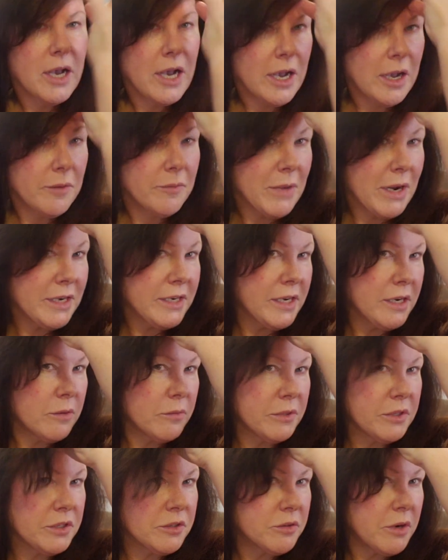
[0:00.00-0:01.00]
I did
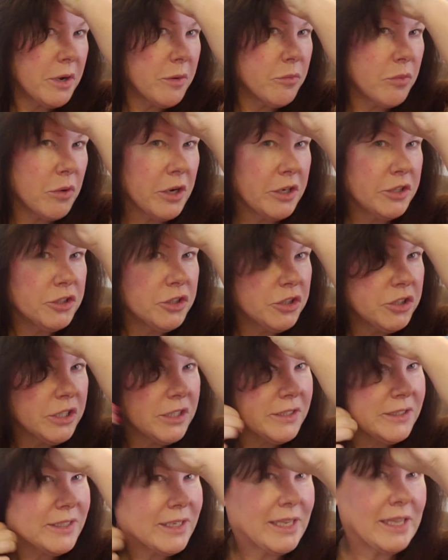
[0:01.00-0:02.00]
it with a straight brush
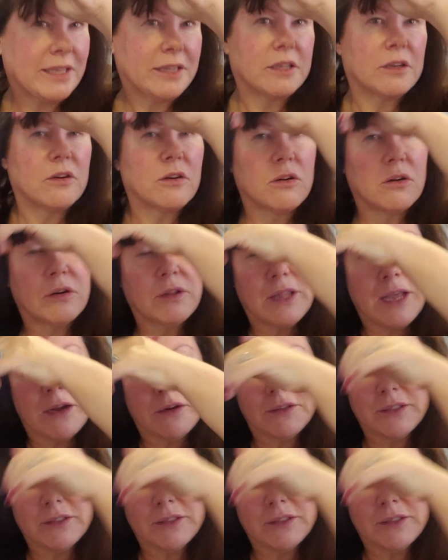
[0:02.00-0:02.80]
just to get the curl out,